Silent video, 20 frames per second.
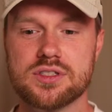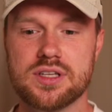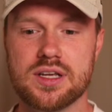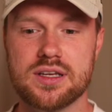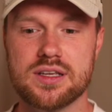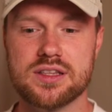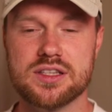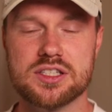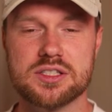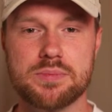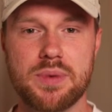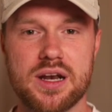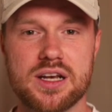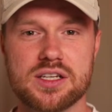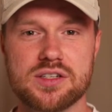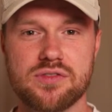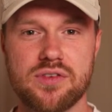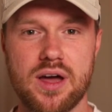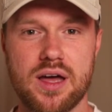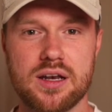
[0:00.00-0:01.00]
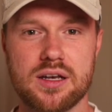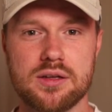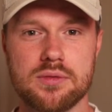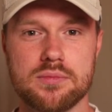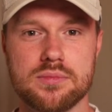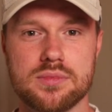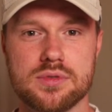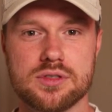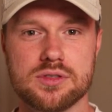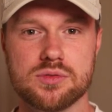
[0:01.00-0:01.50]
Spanish fandom
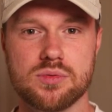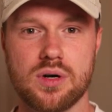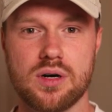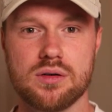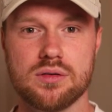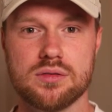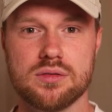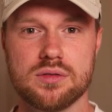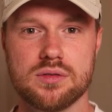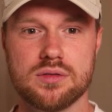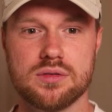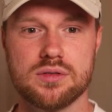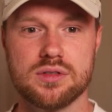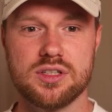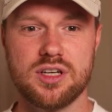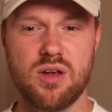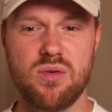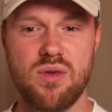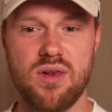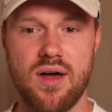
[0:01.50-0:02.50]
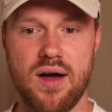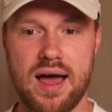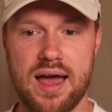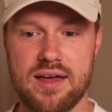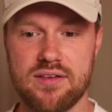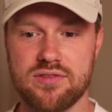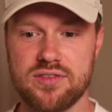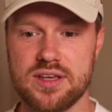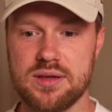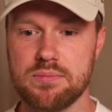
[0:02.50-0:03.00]
as well.
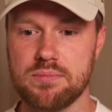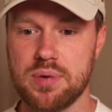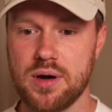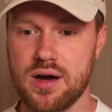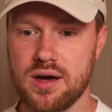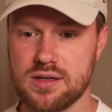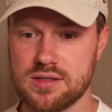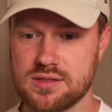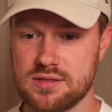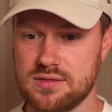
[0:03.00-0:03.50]
Live in person.